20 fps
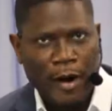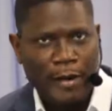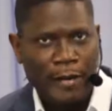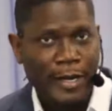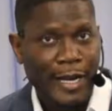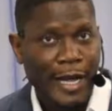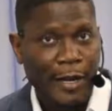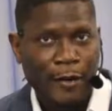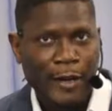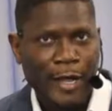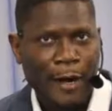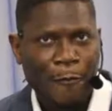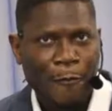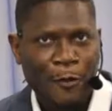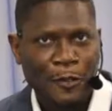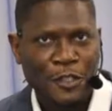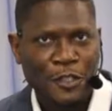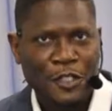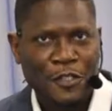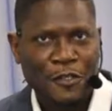In another word,
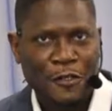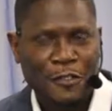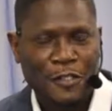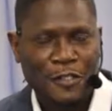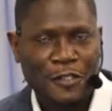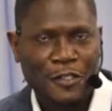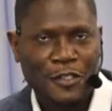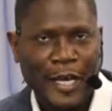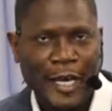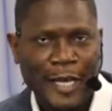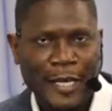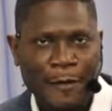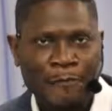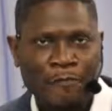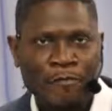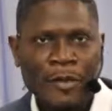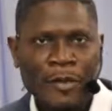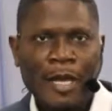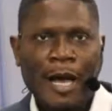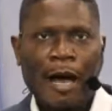Jesus is saying,
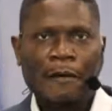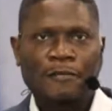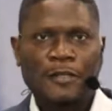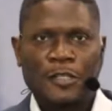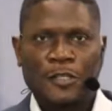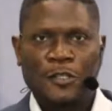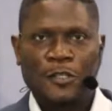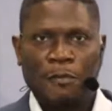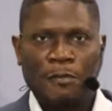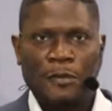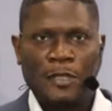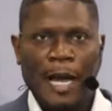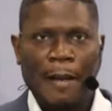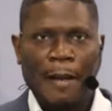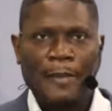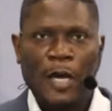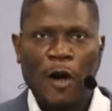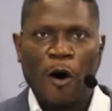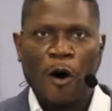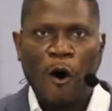after some time,
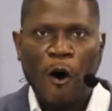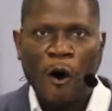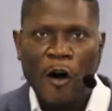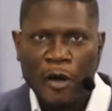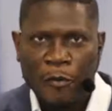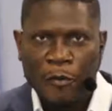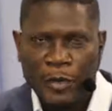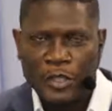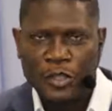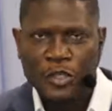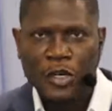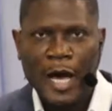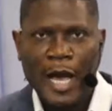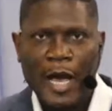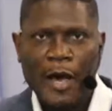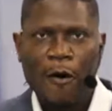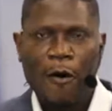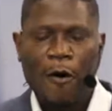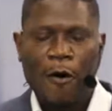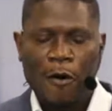the oil will dry
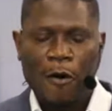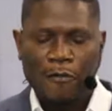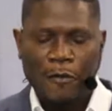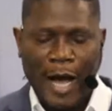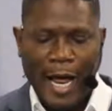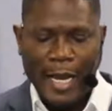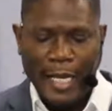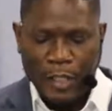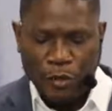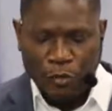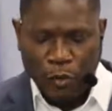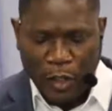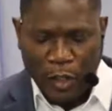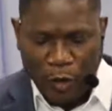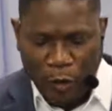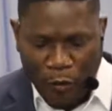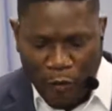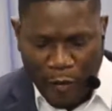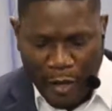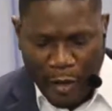off and it will
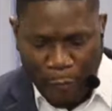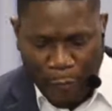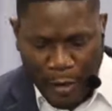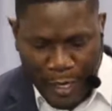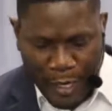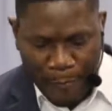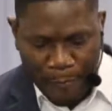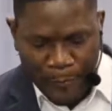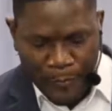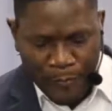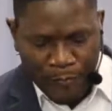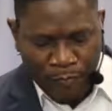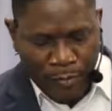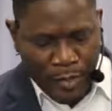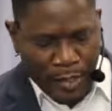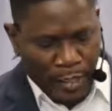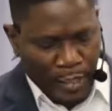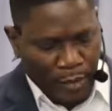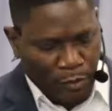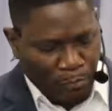go away.
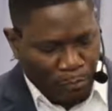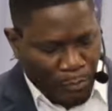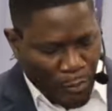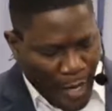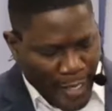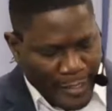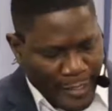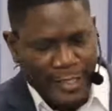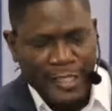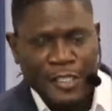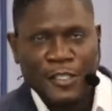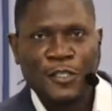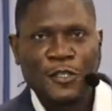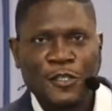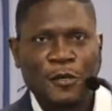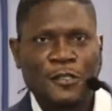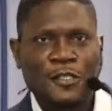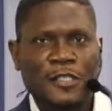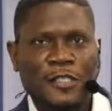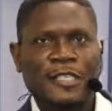It brightens your
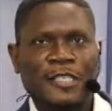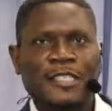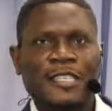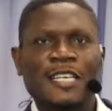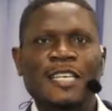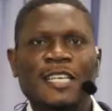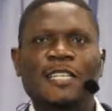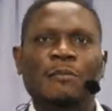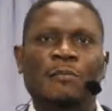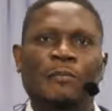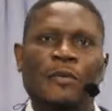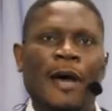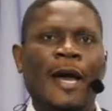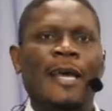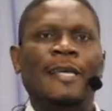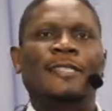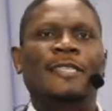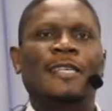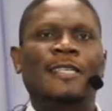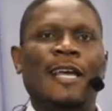city, it
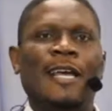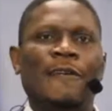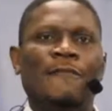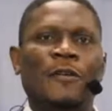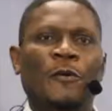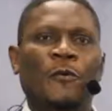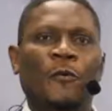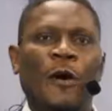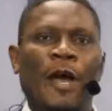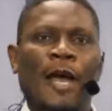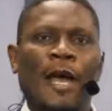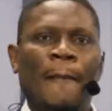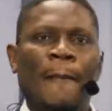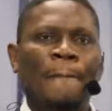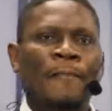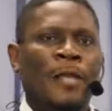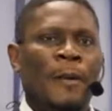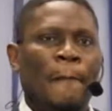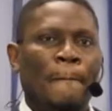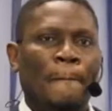brightens everywhere.
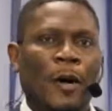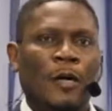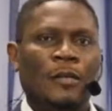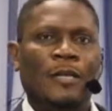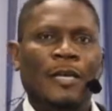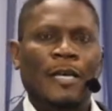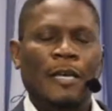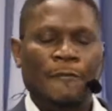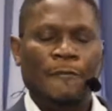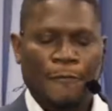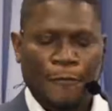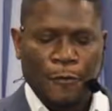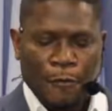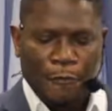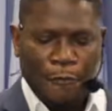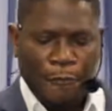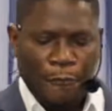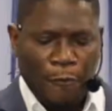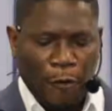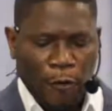But if you
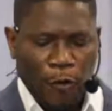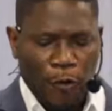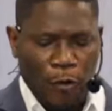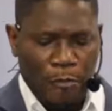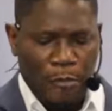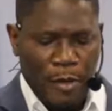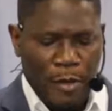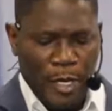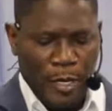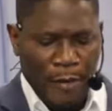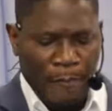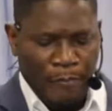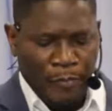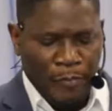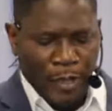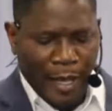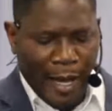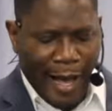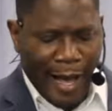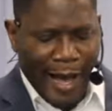follow me,
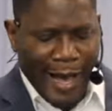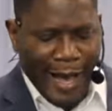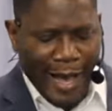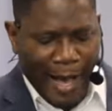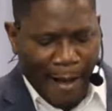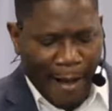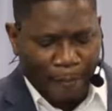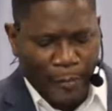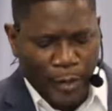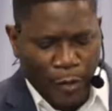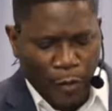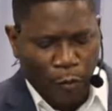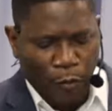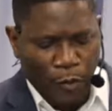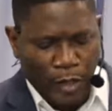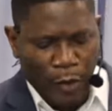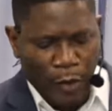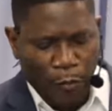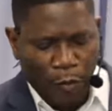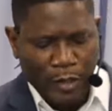I am the only
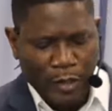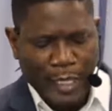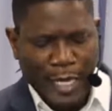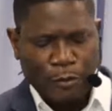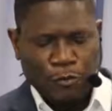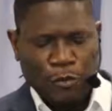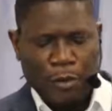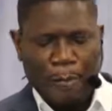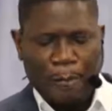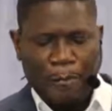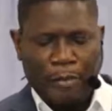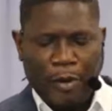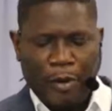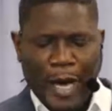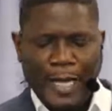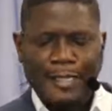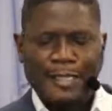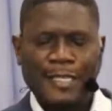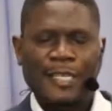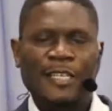one that will
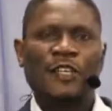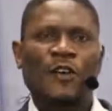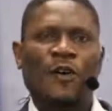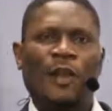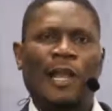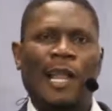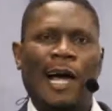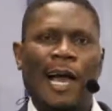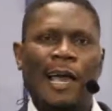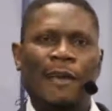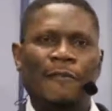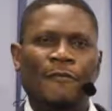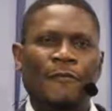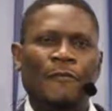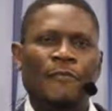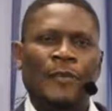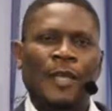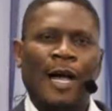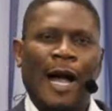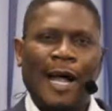brighten your life
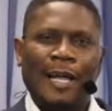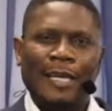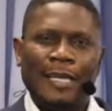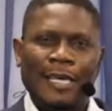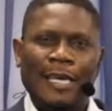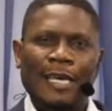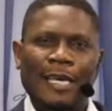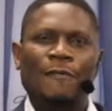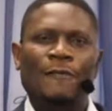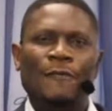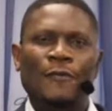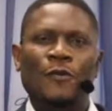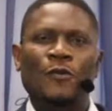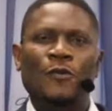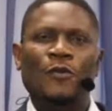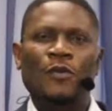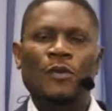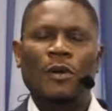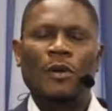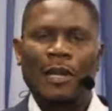and give you
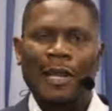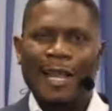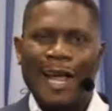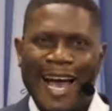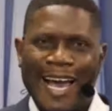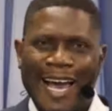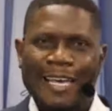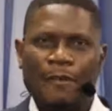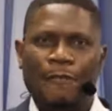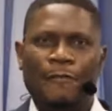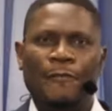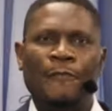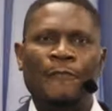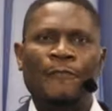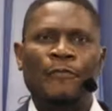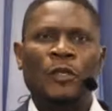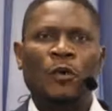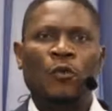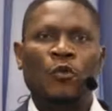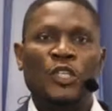life
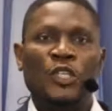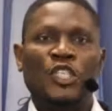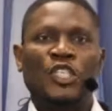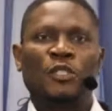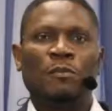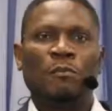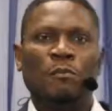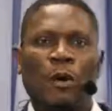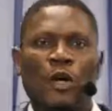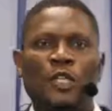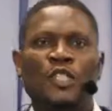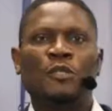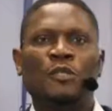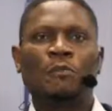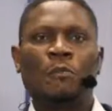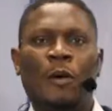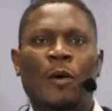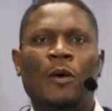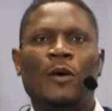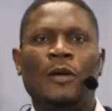which is much
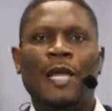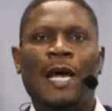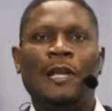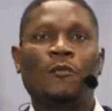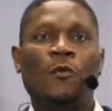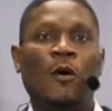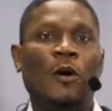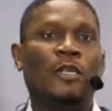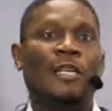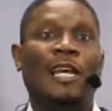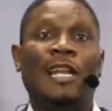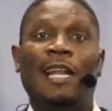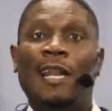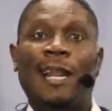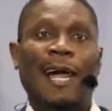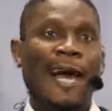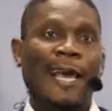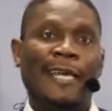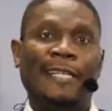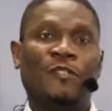more than what the
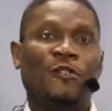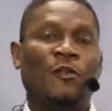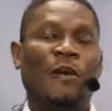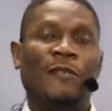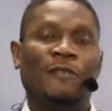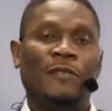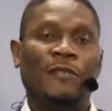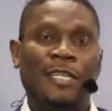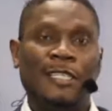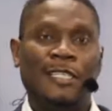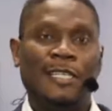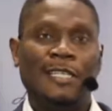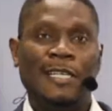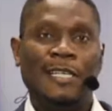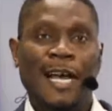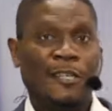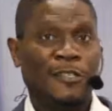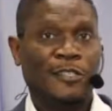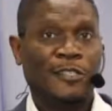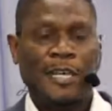light you have lit in there
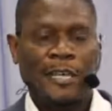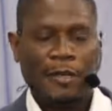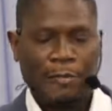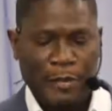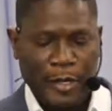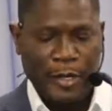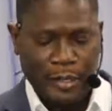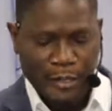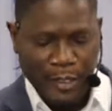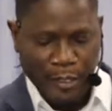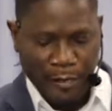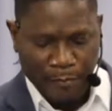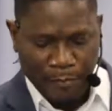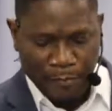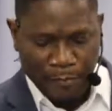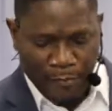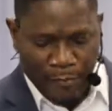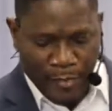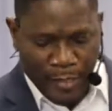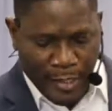and celebrating
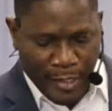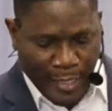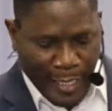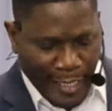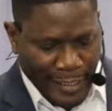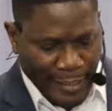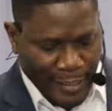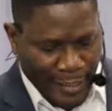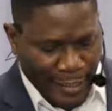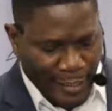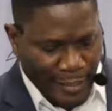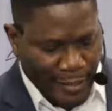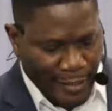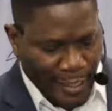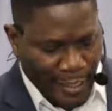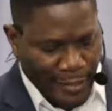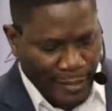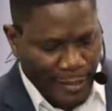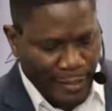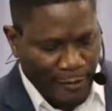can, gi-
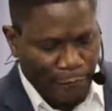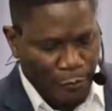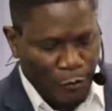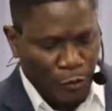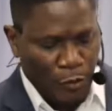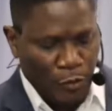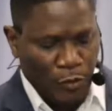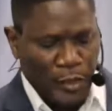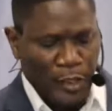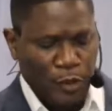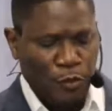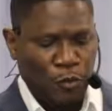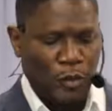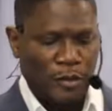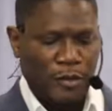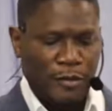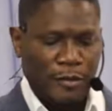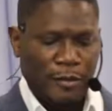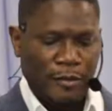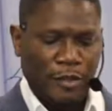can give to you. This was
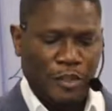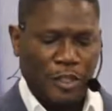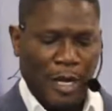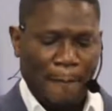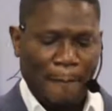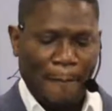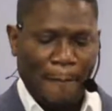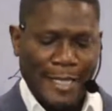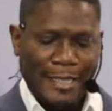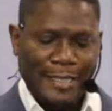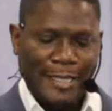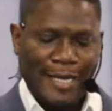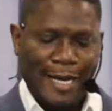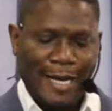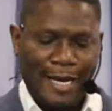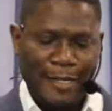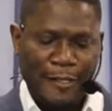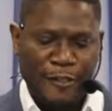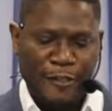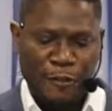
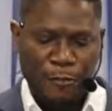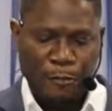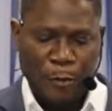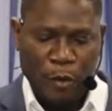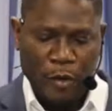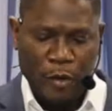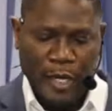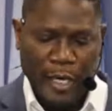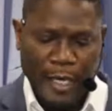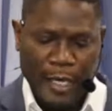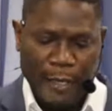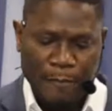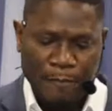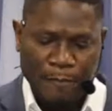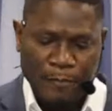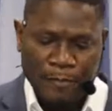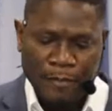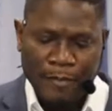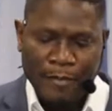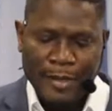dramatically spoken
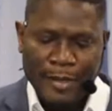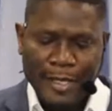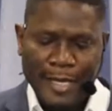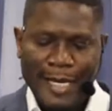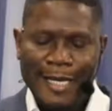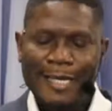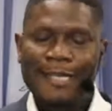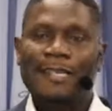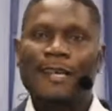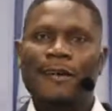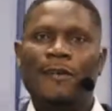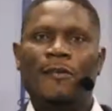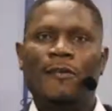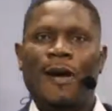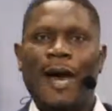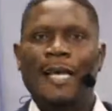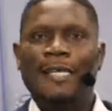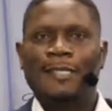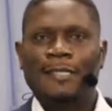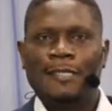in the
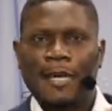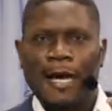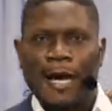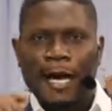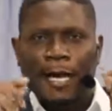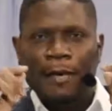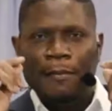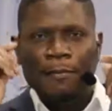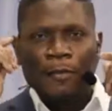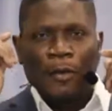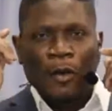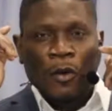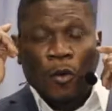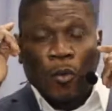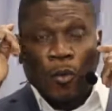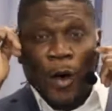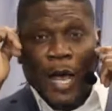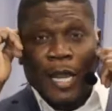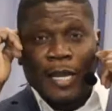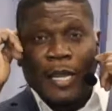right time
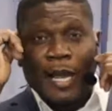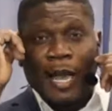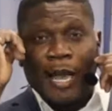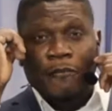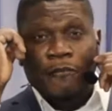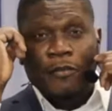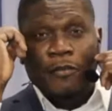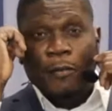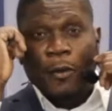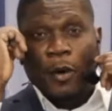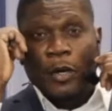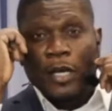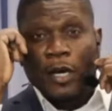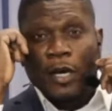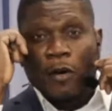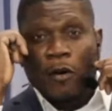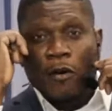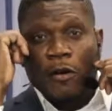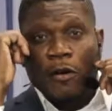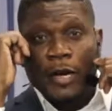when everybody
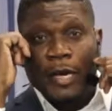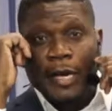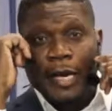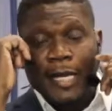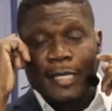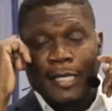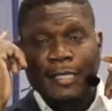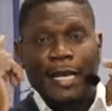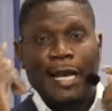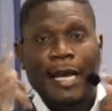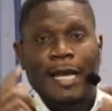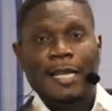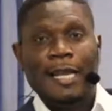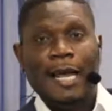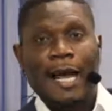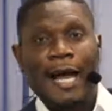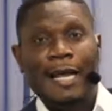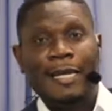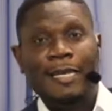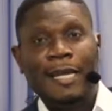congregated
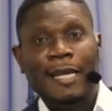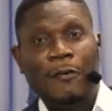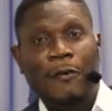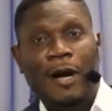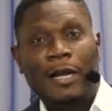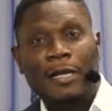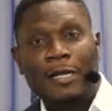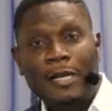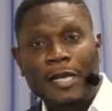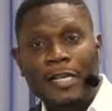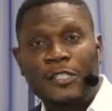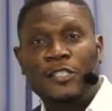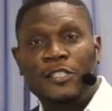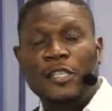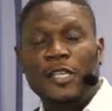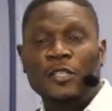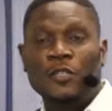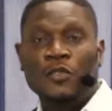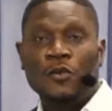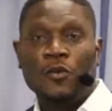and they were
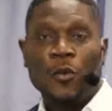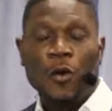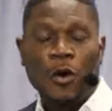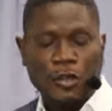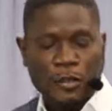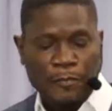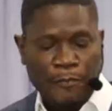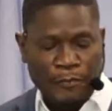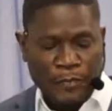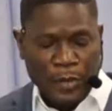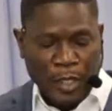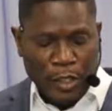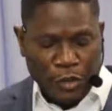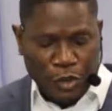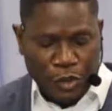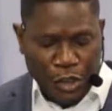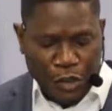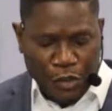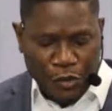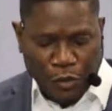listening to what
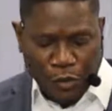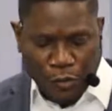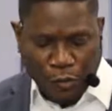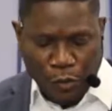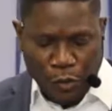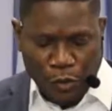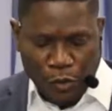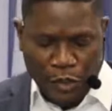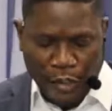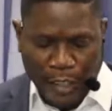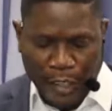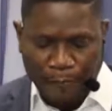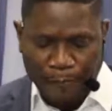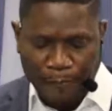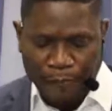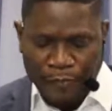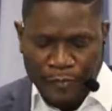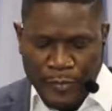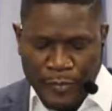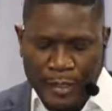Jesus was saying.
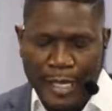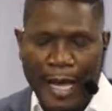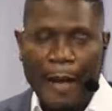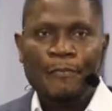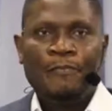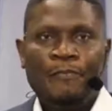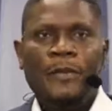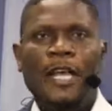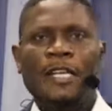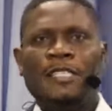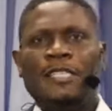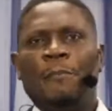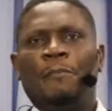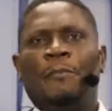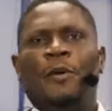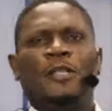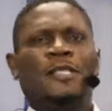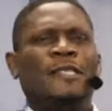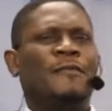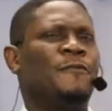Now, it's
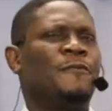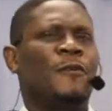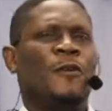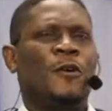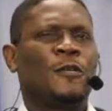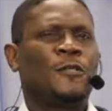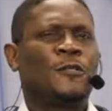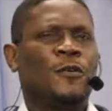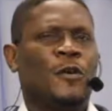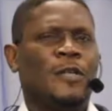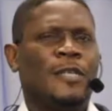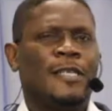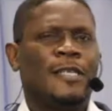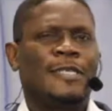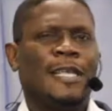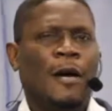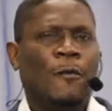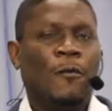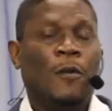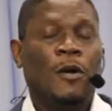important for us to
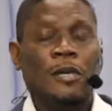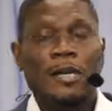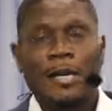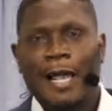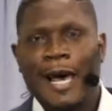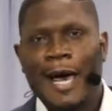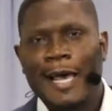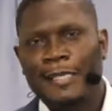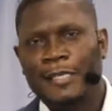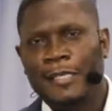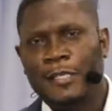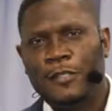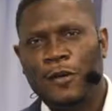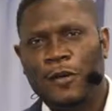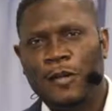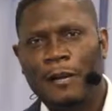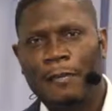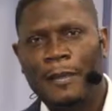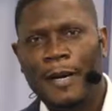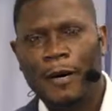understand what light is all
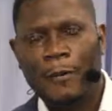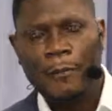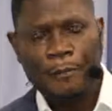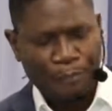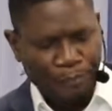about.